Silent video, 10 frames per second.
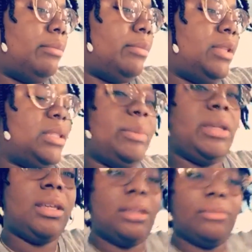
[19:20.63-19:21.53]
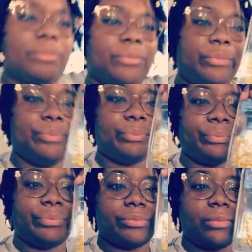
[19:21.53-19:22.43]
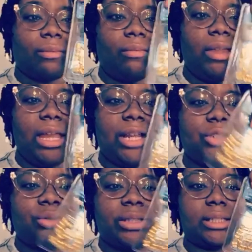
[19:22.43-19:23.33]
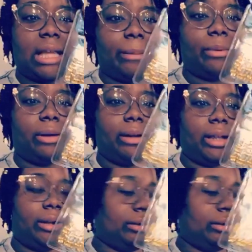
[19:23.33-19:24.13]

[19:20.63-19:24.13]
This big, and I just use this top part right here.